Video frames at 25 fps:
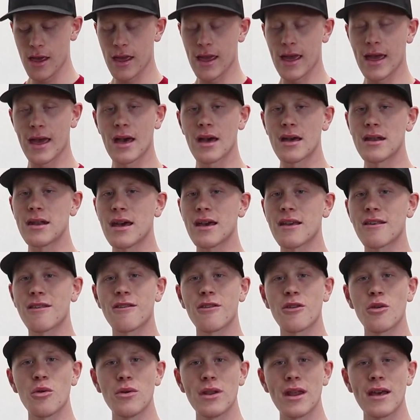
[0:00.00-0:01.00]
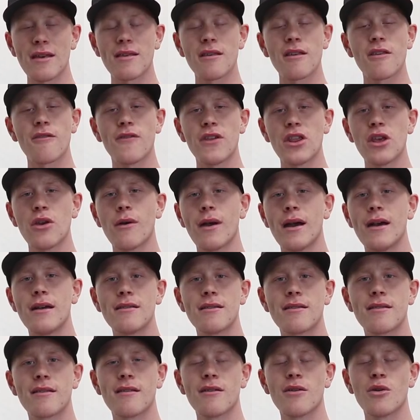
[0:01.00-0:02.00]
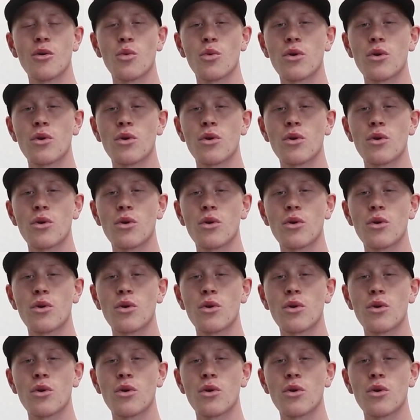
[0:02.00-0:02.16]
And as soon as this video ends,